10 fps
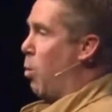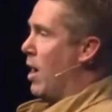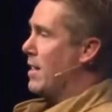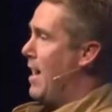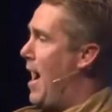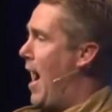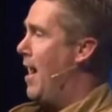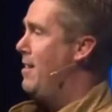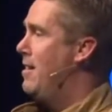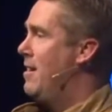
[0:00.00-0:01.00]
what
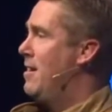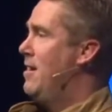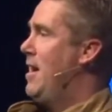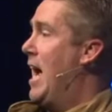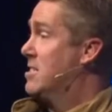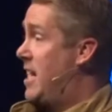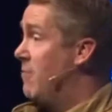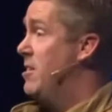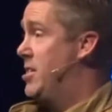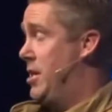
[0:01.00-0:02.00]
God has
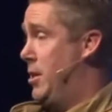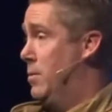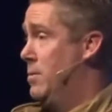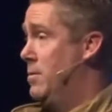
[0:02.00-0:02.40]
given to you.